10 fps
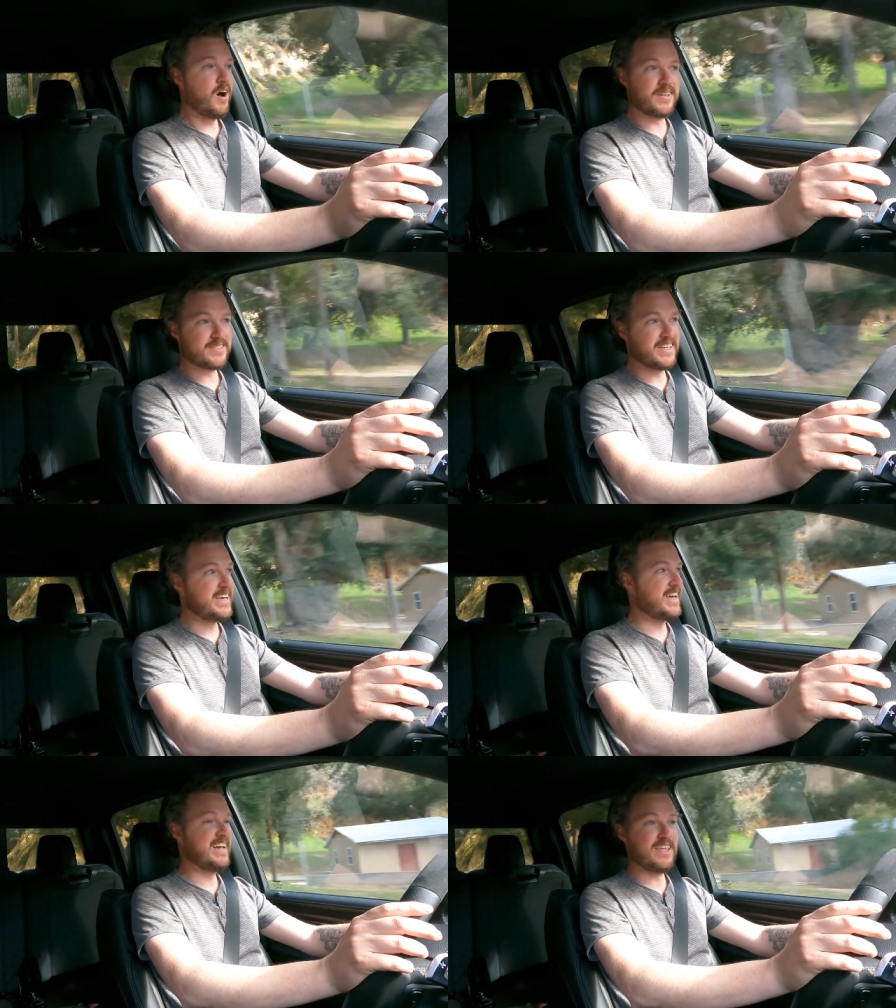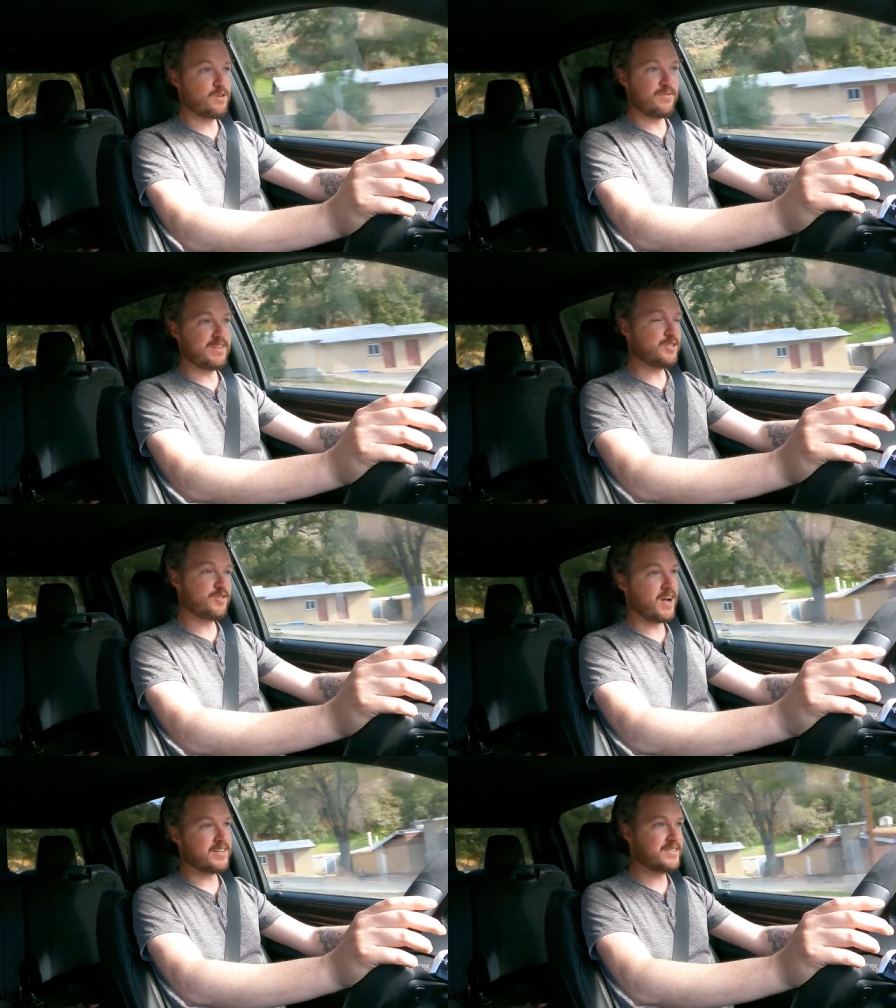honestly, in either of these
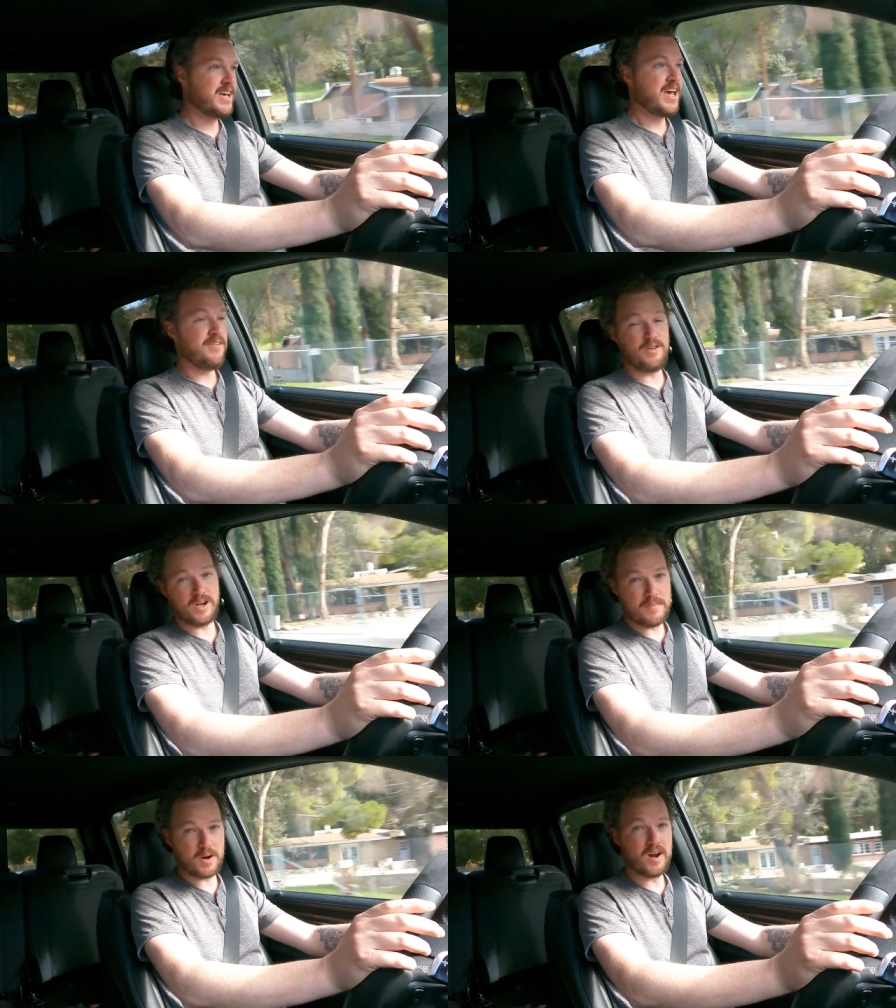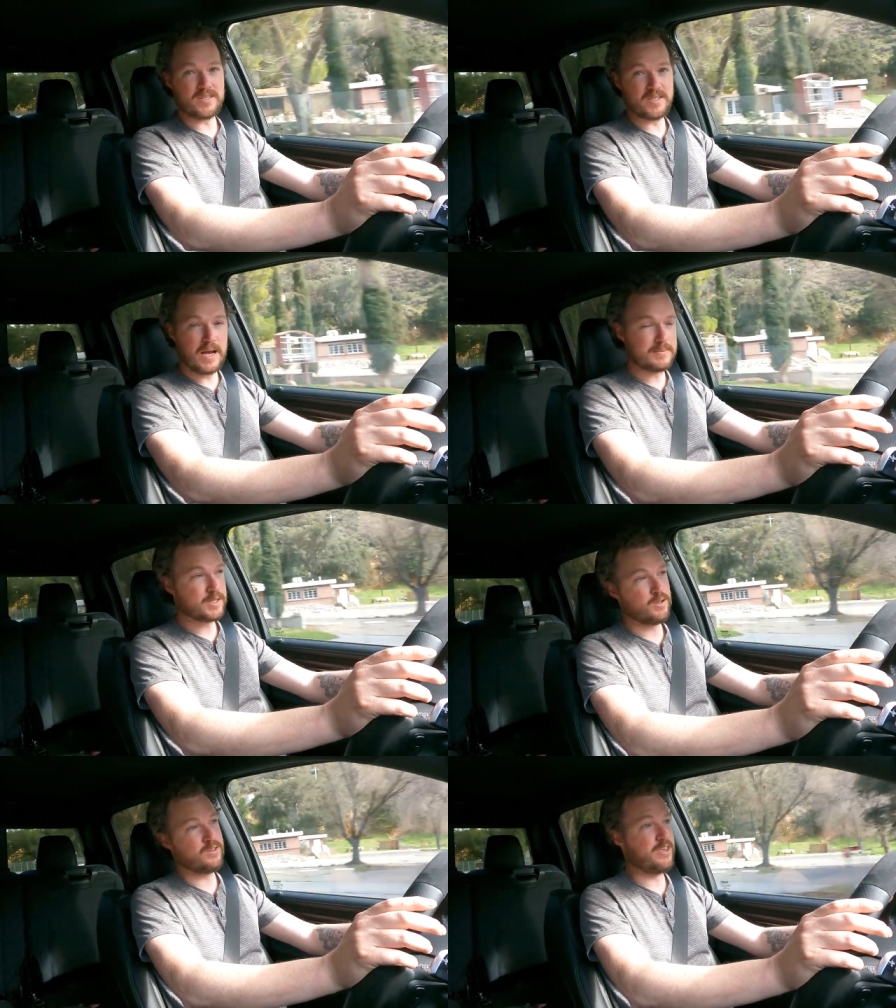trucks, if you come across an
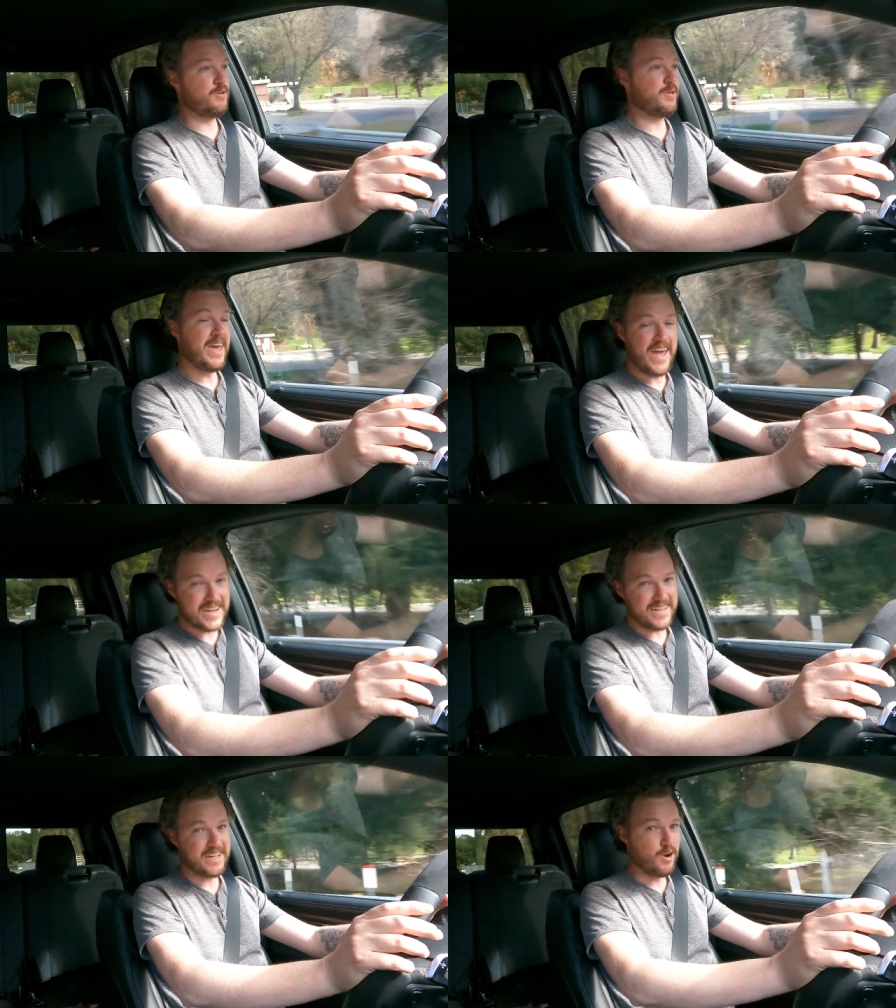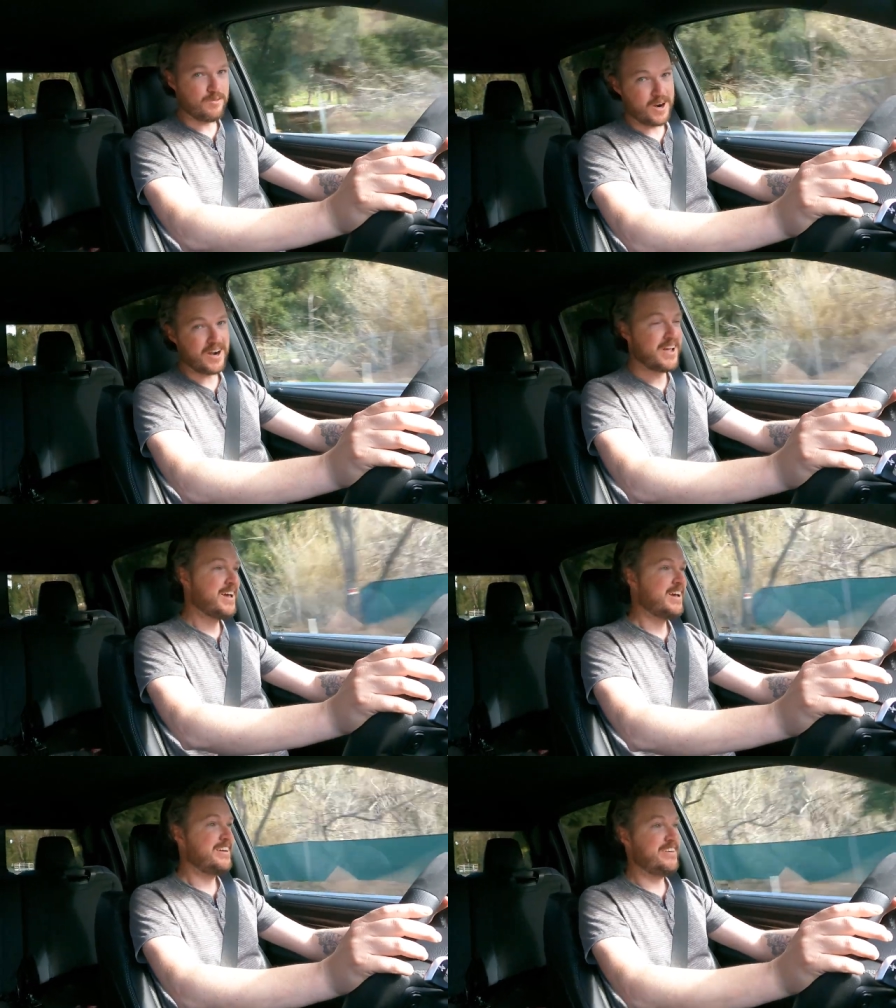obstacle that you can't get over,
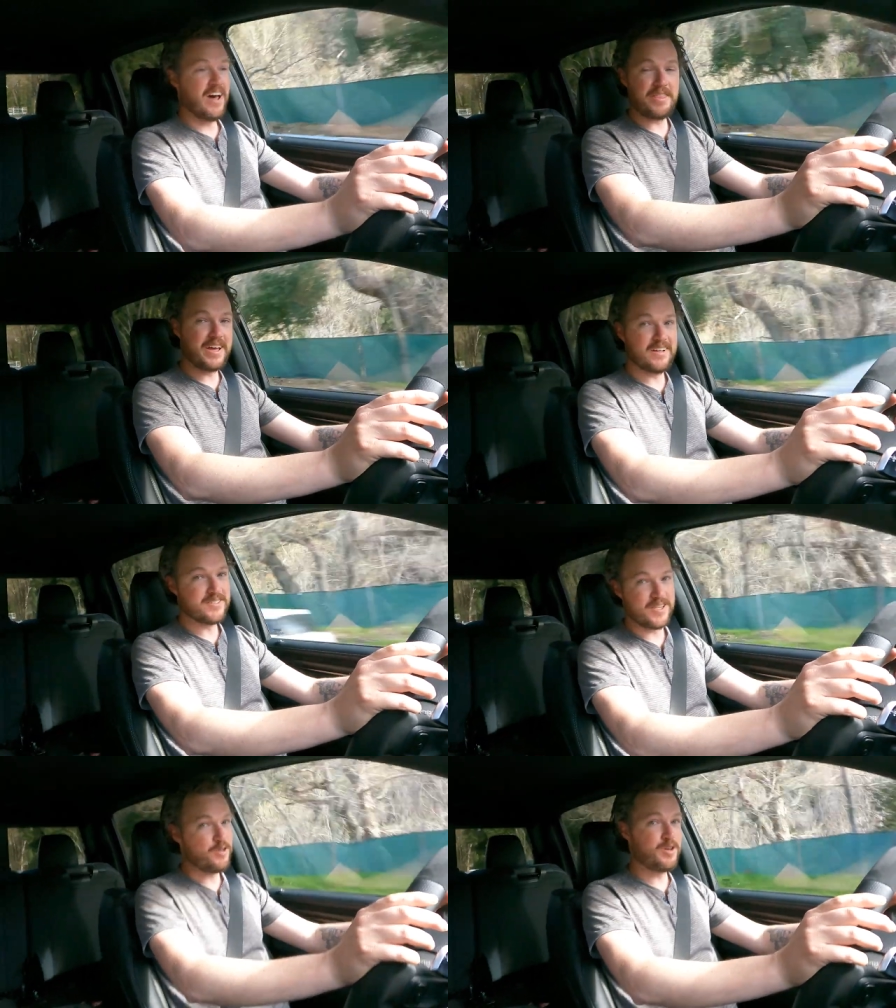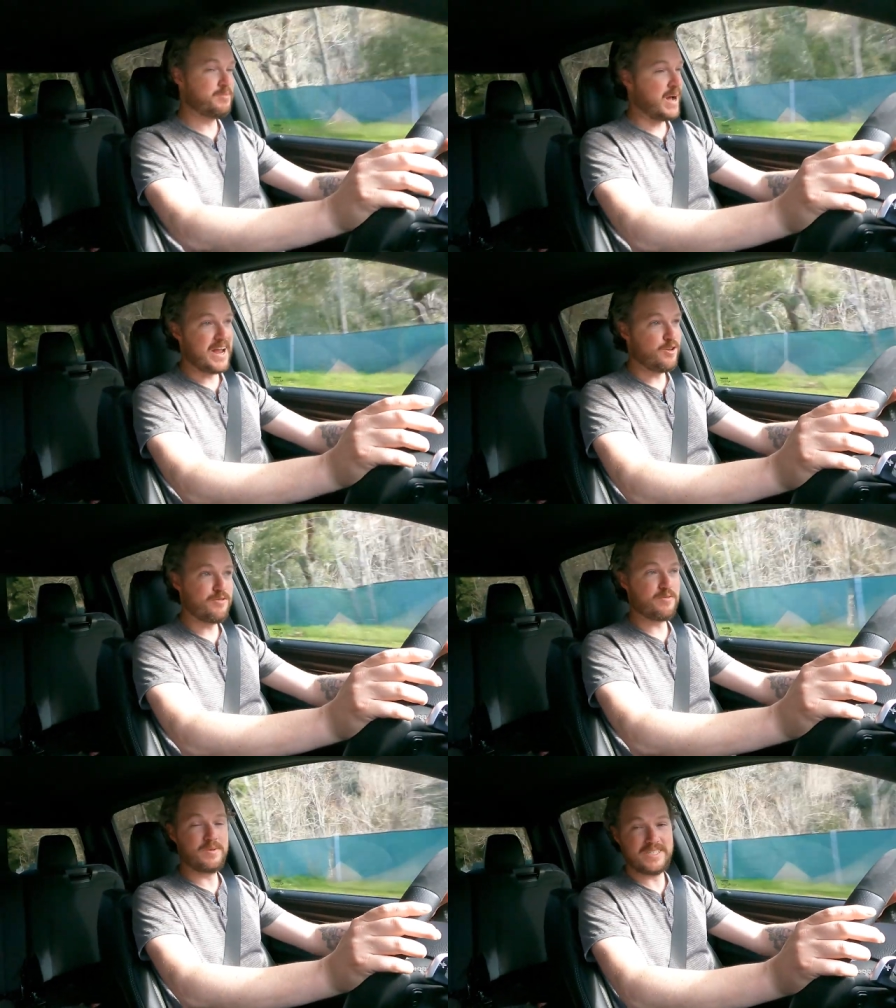nothing else that you could buy
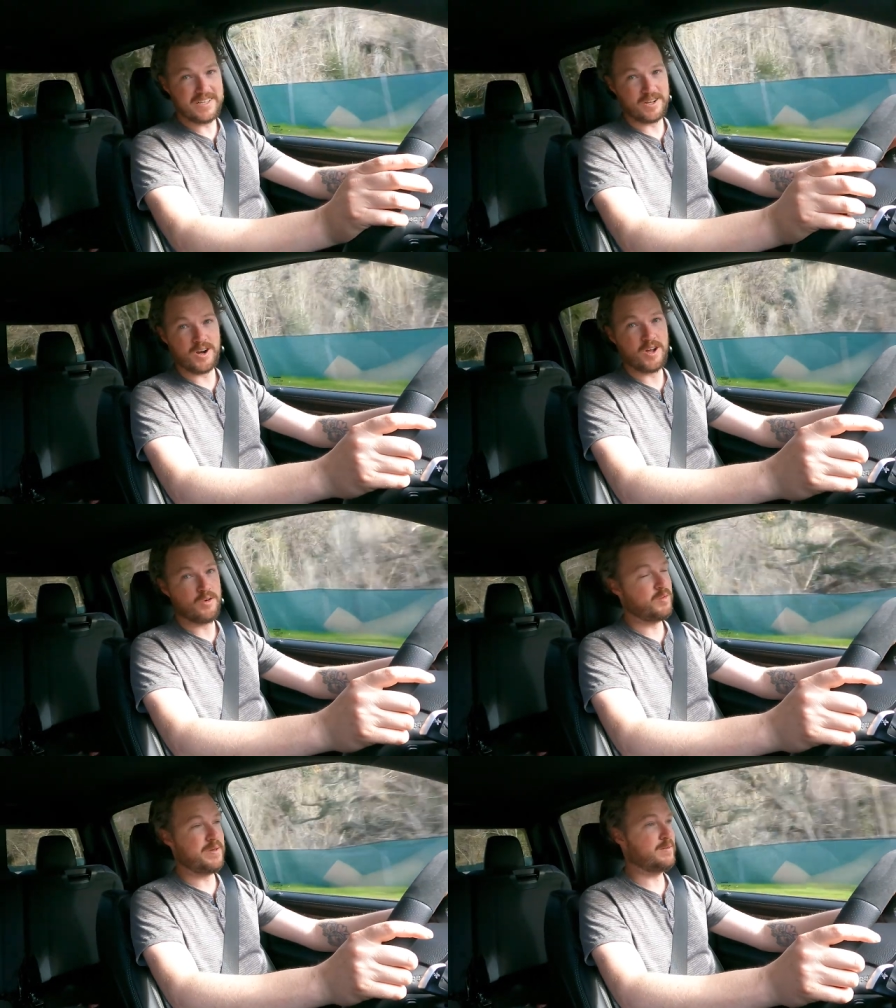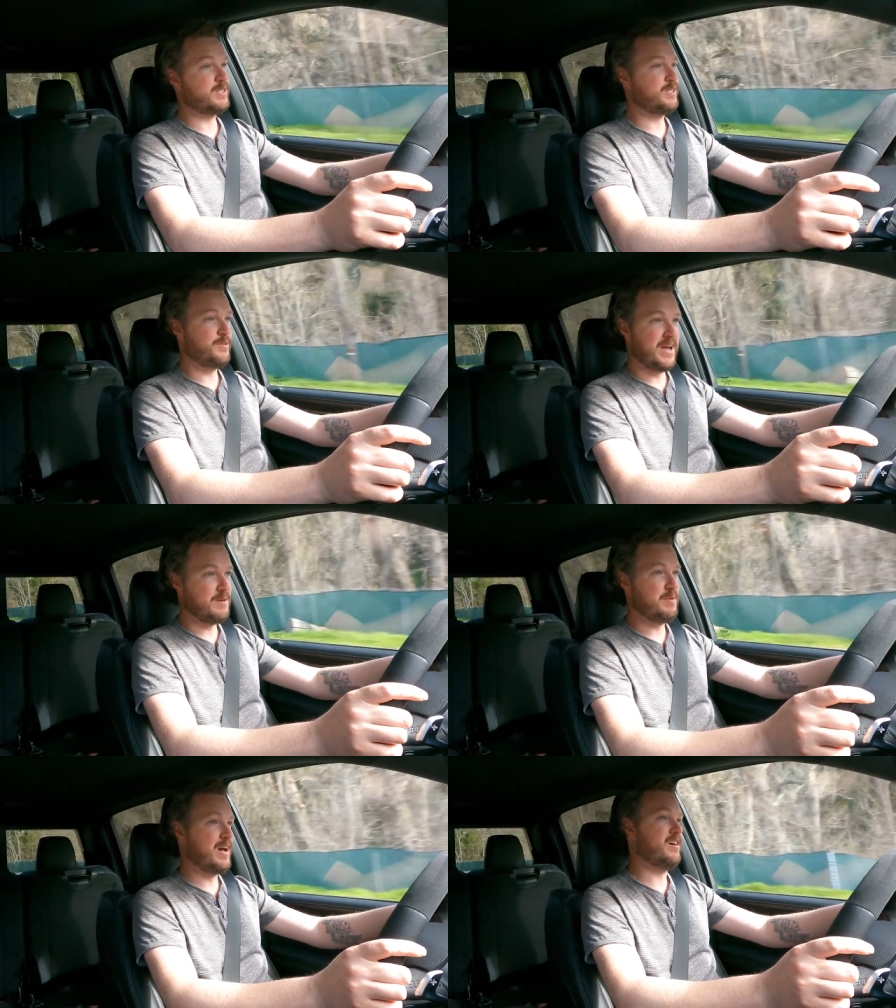new from a dealer would be able to do
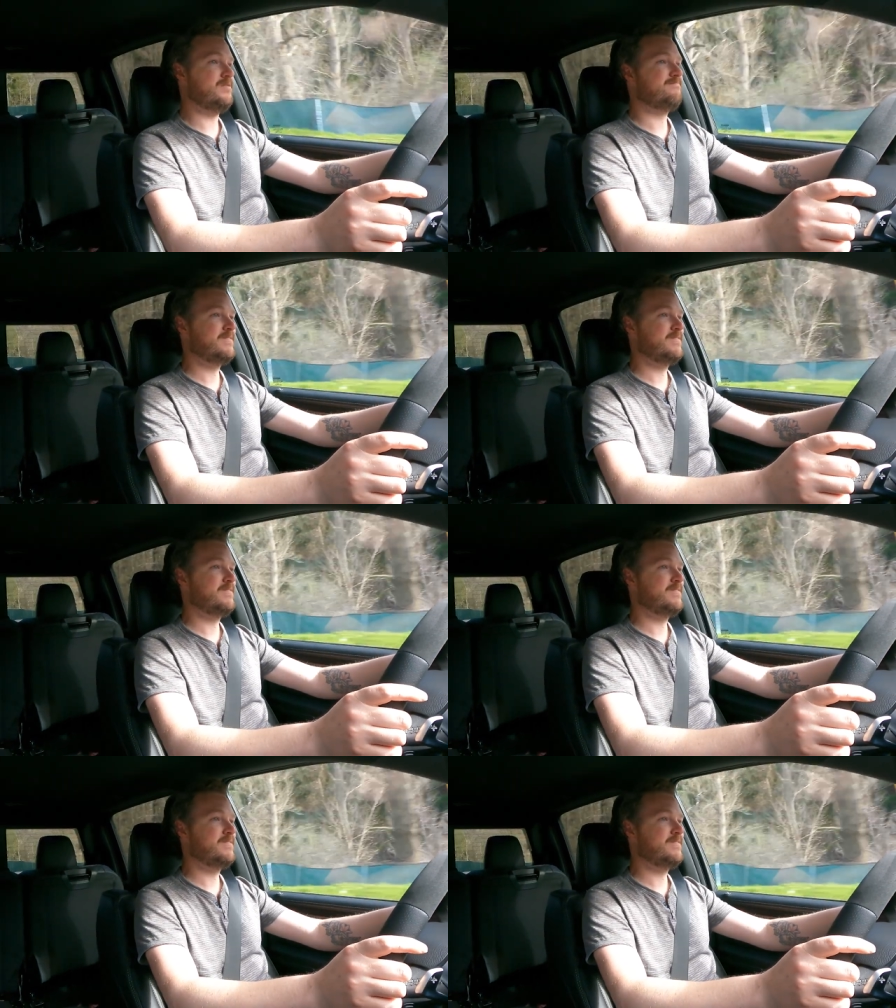any better.